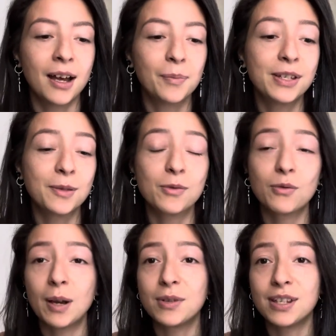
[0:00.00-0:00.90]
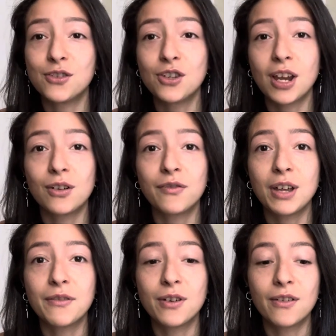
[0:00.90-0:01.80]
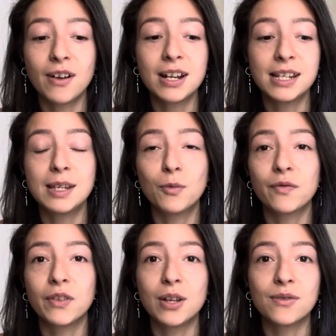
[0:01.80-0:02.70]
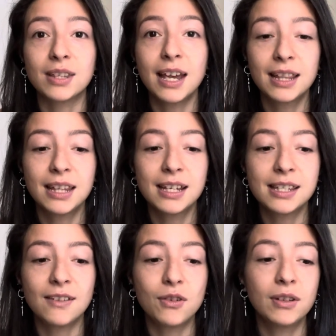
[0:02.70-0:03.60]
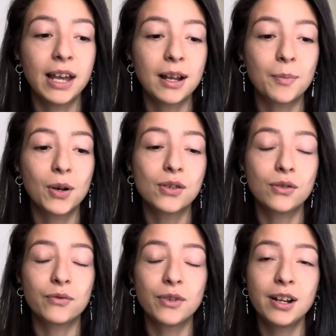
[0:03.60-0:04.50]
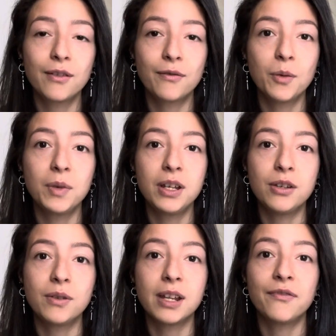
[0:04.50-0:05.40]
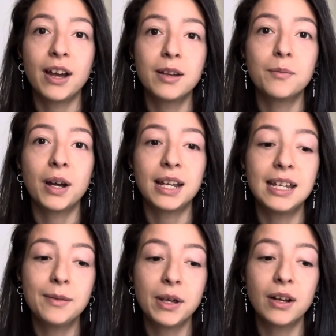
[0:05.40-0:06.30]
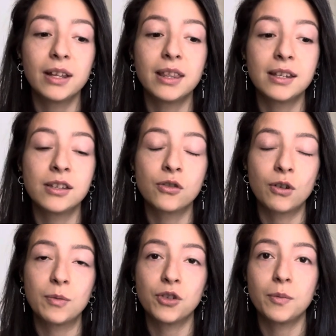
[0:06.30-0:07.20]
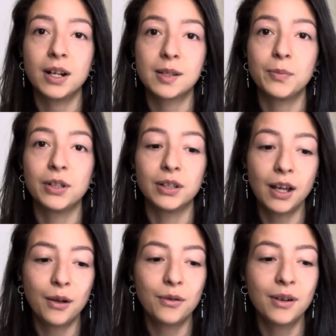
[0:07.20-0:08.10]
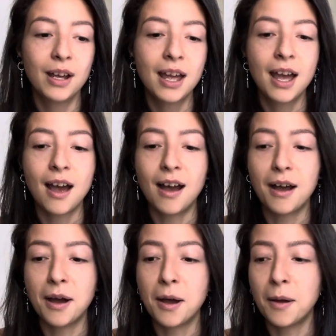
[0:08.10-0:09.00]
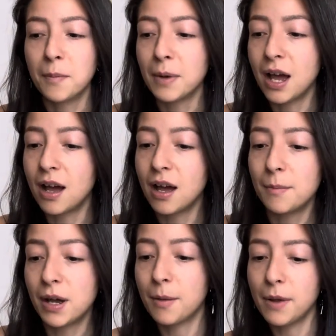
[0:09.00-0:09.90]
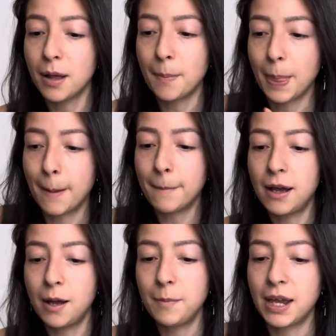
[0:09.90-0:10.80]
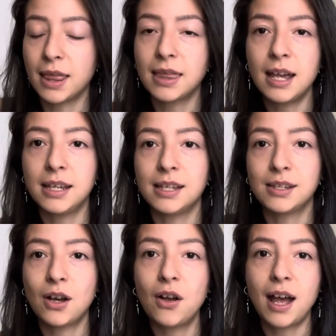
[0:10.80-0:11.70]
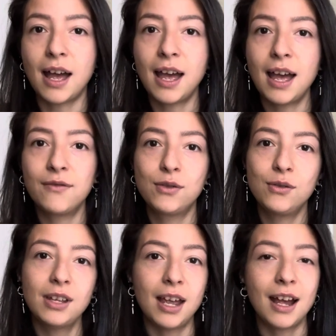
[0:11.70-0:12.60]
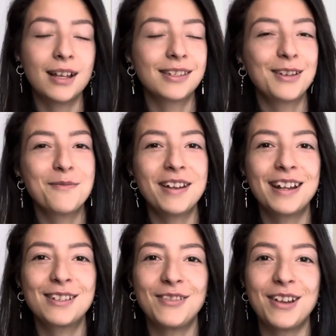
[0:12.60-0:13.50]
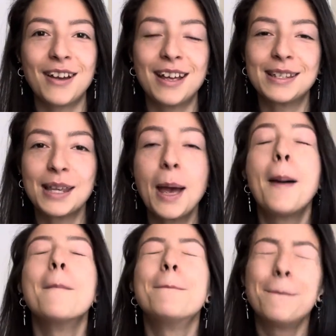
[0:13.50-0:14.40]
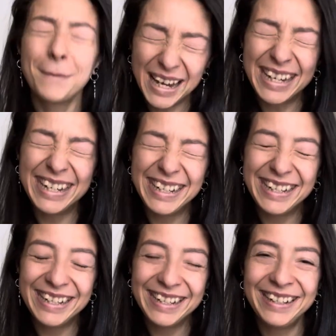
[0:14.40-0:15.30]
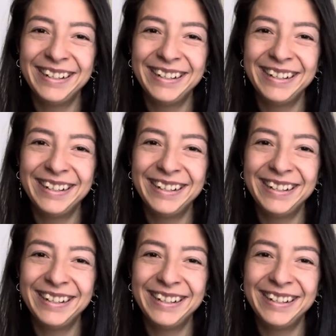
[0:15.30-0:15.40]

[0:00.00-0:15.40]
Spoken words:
Please subscribe to this channel if you haven't already to see more videos like this. If you'd like a personal reading from me, you can find my email in the description box below. And that is all I have today. I'll see you in my next video, guys. Bye.